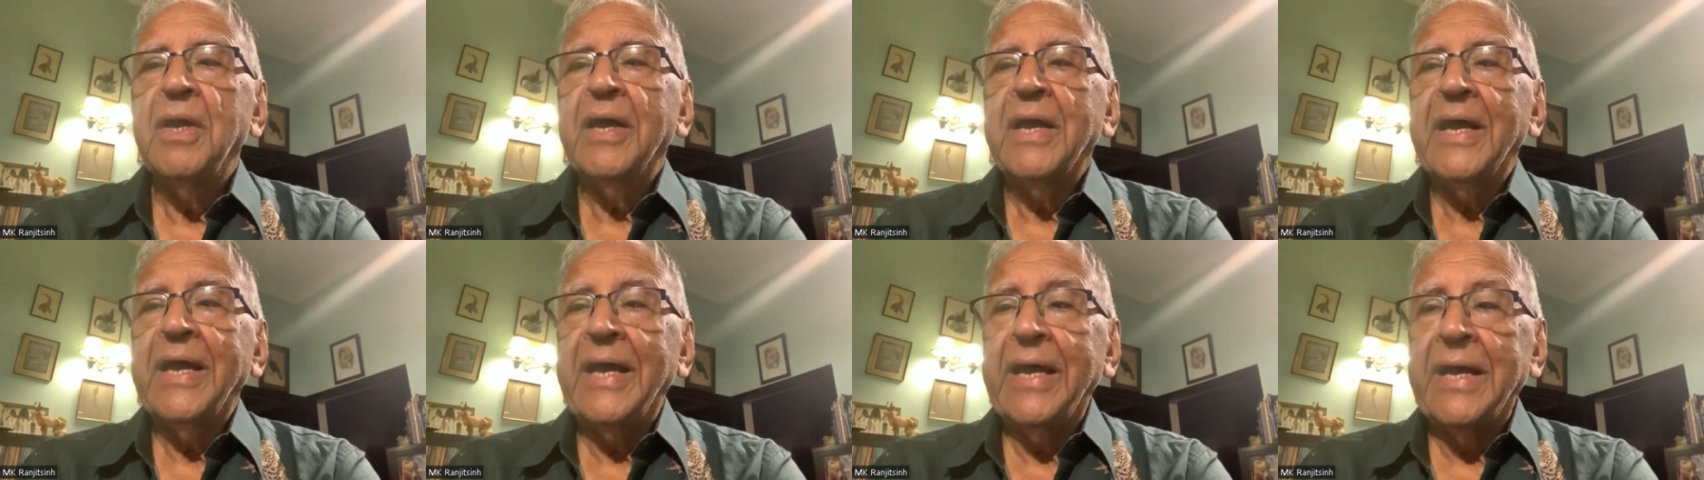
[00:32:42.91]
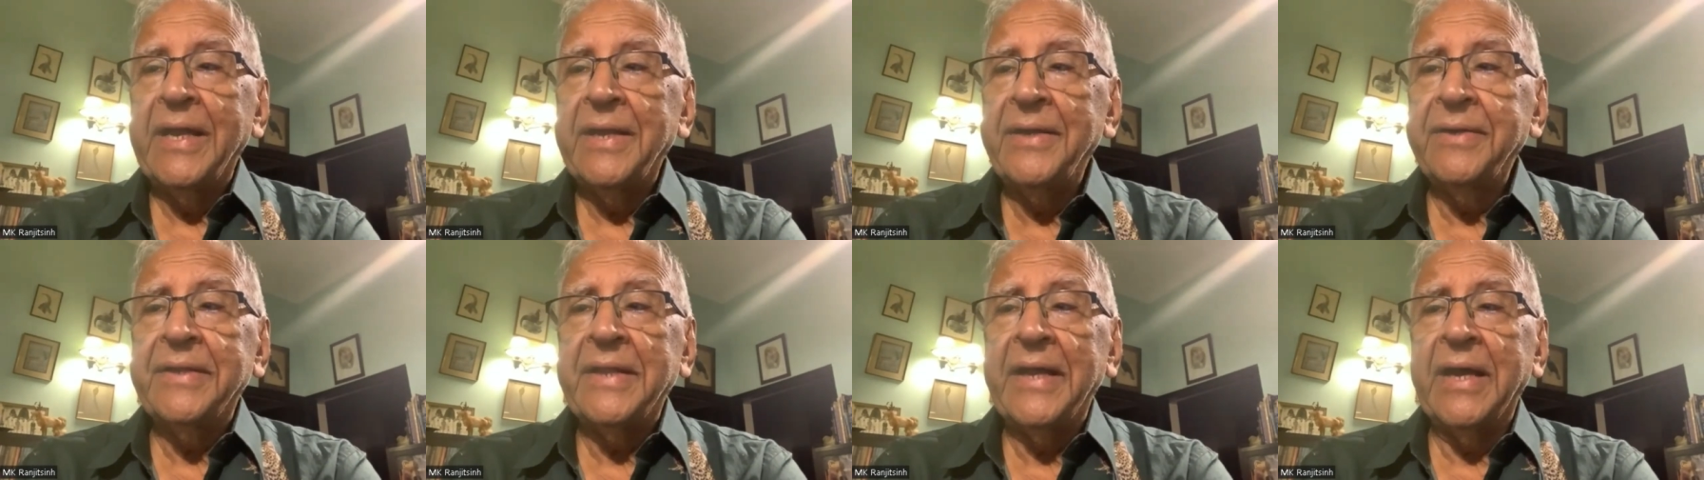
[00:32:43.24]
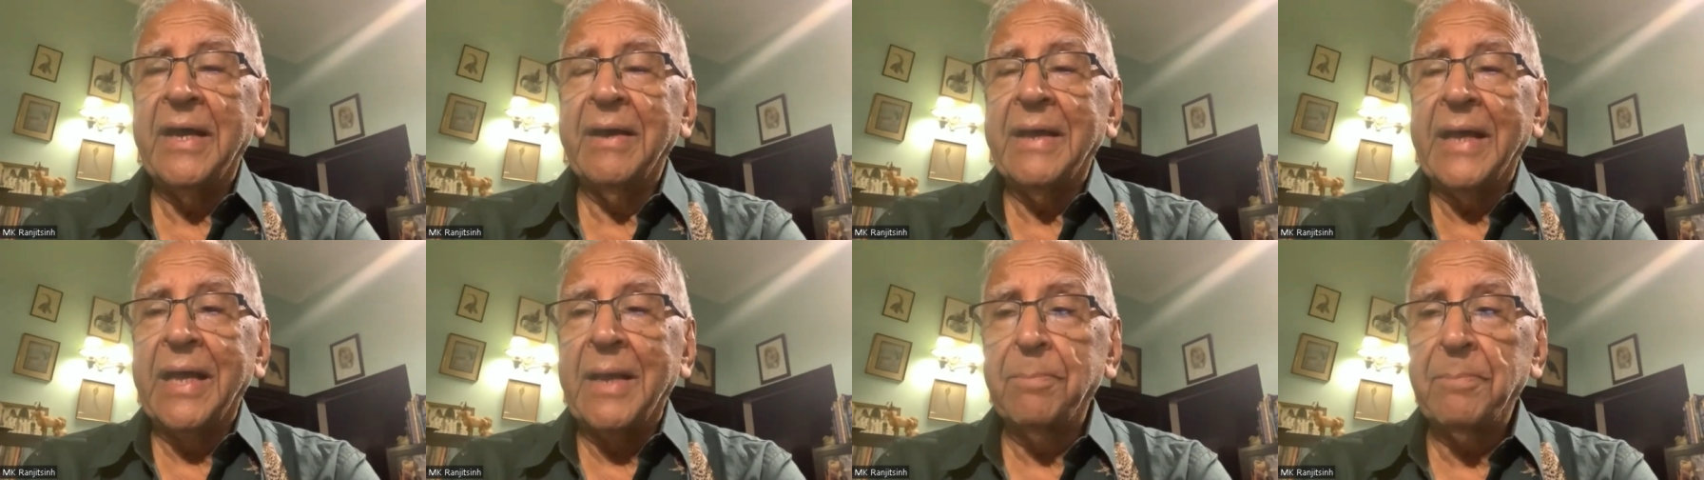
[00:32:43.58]
and they
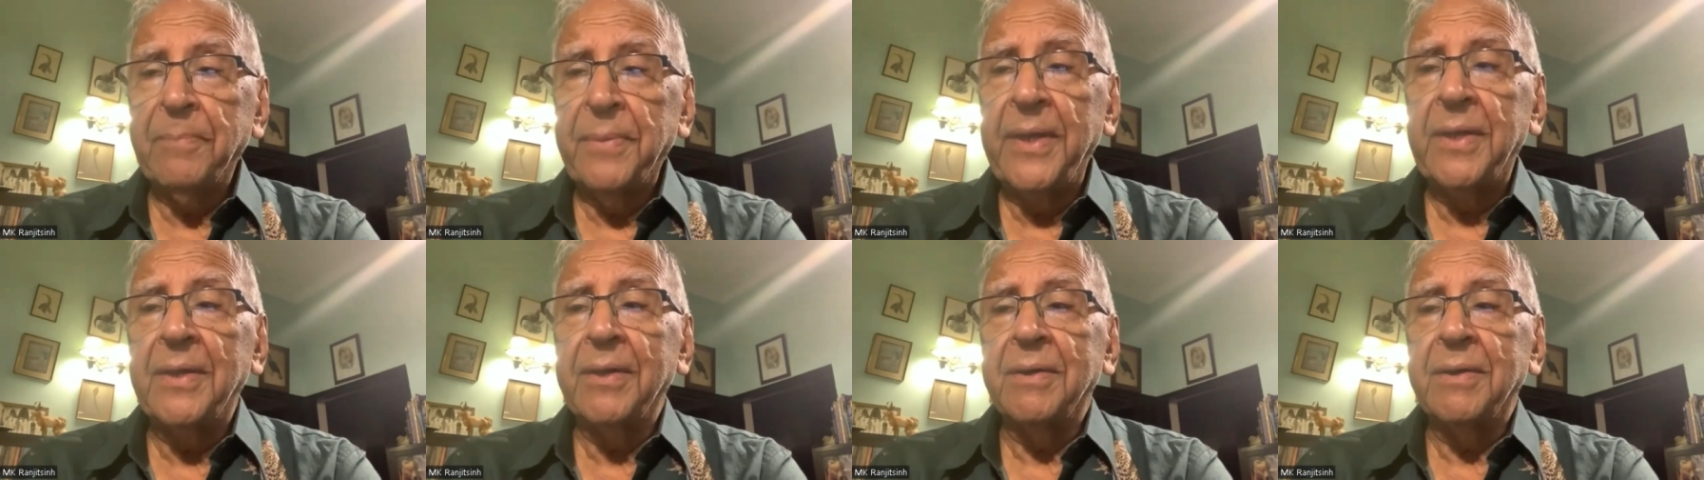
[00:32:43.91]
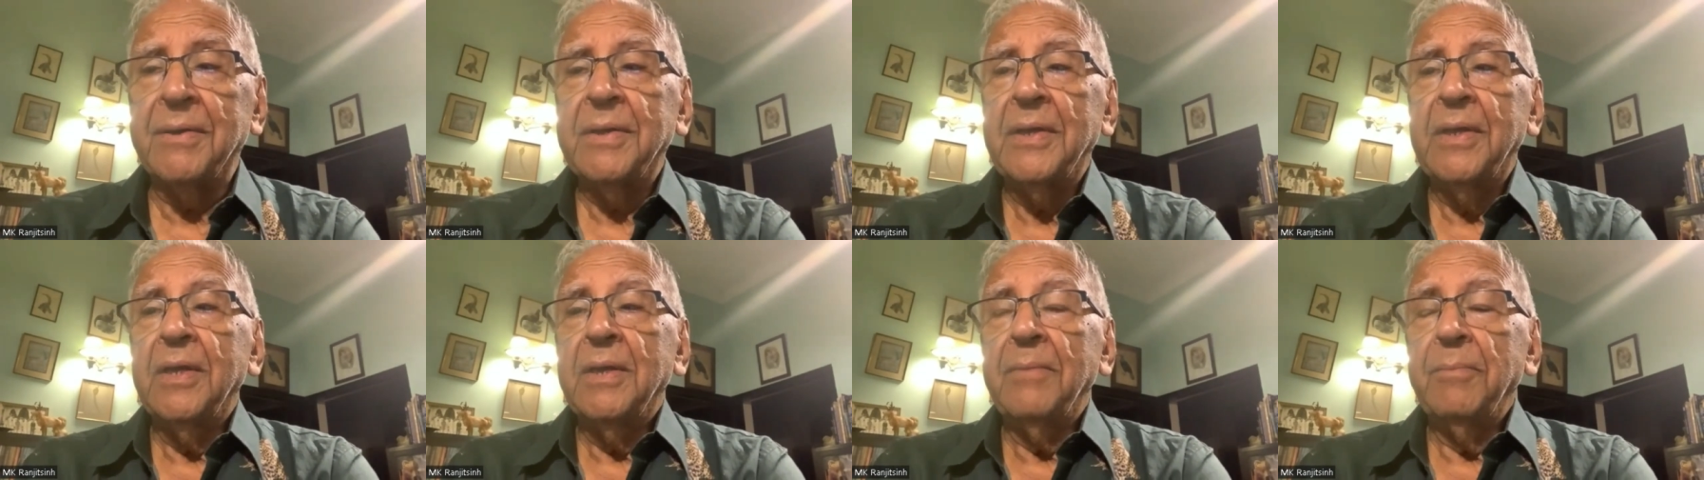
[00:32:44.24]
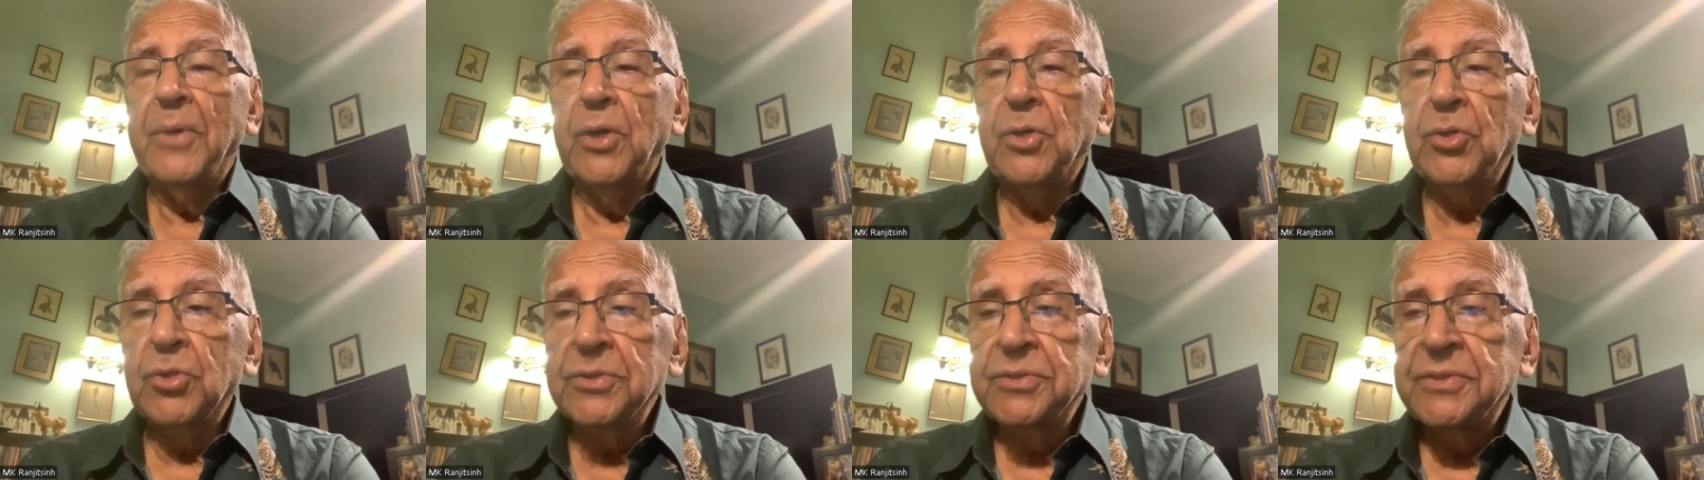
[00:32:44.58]
are happy
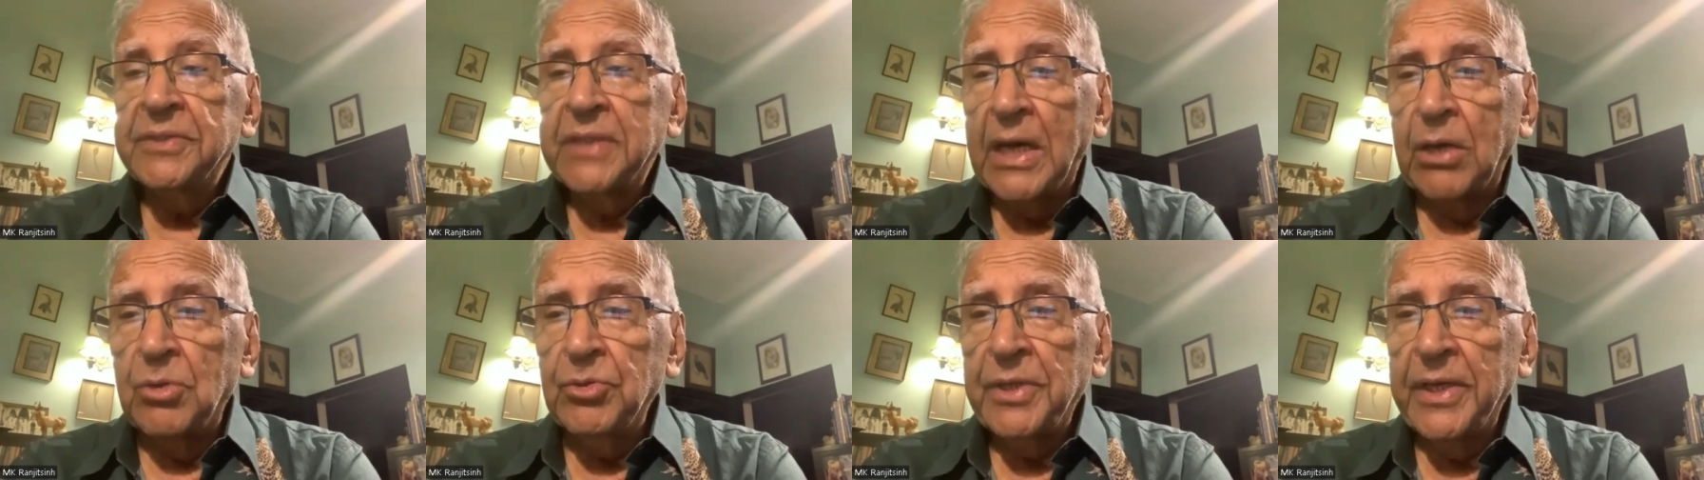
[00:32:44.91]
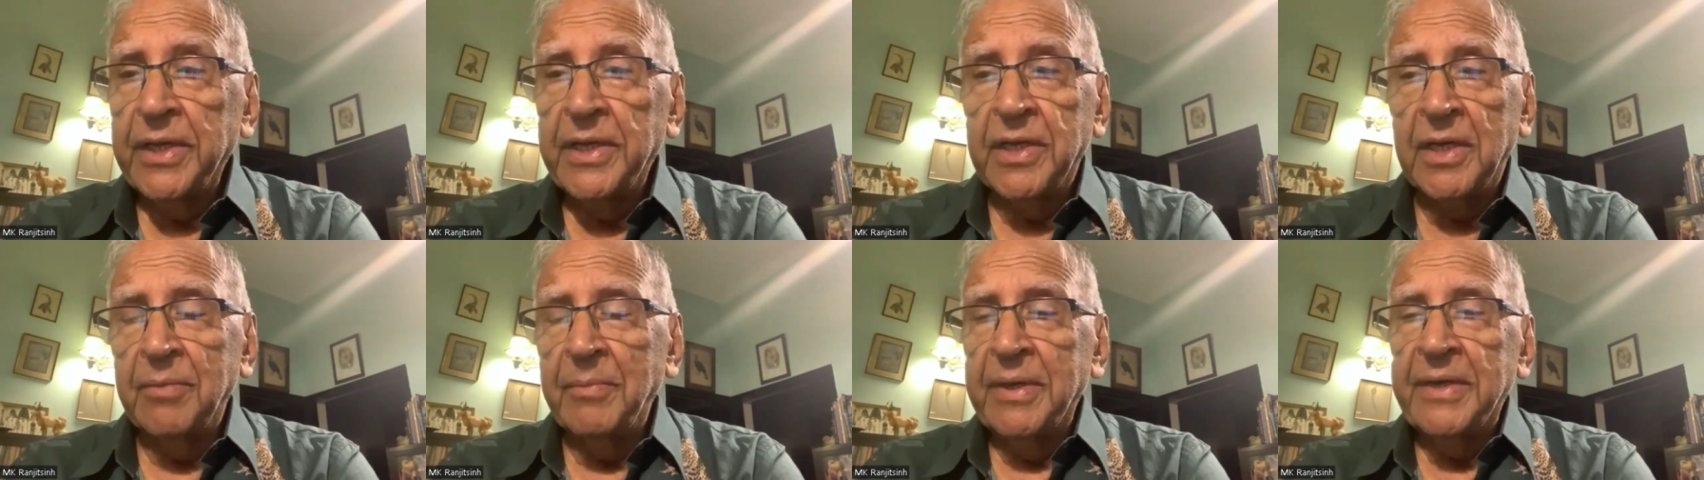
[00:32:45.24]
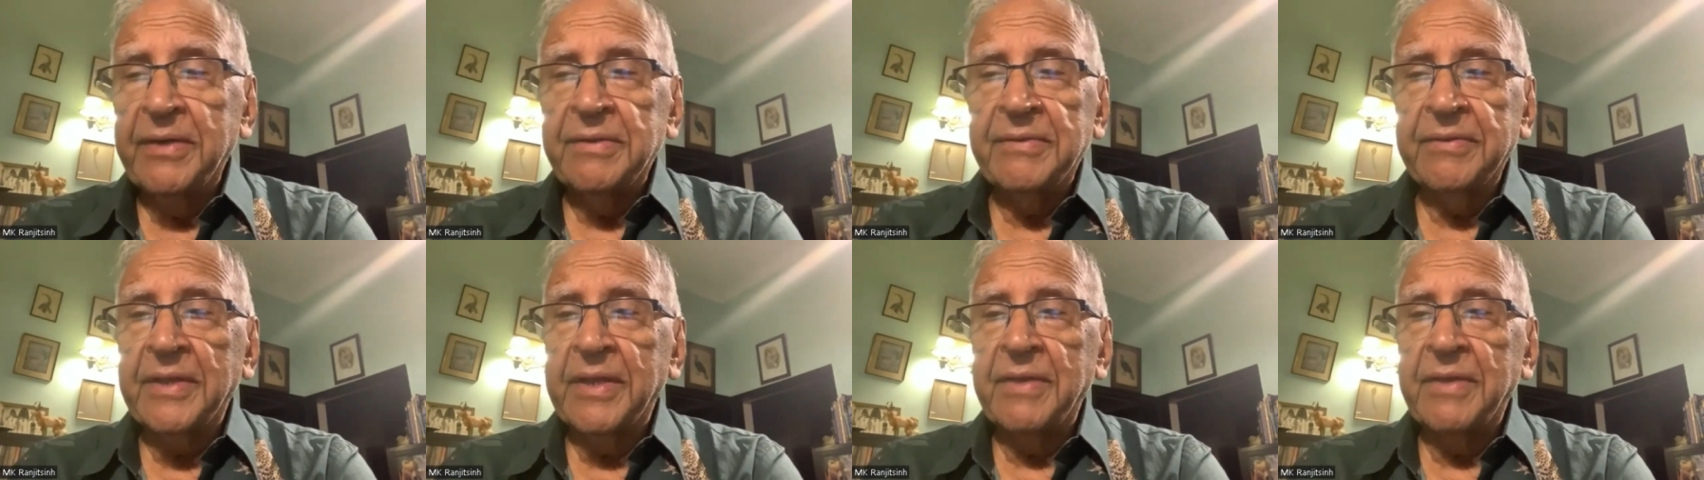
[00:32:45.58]
because now the government is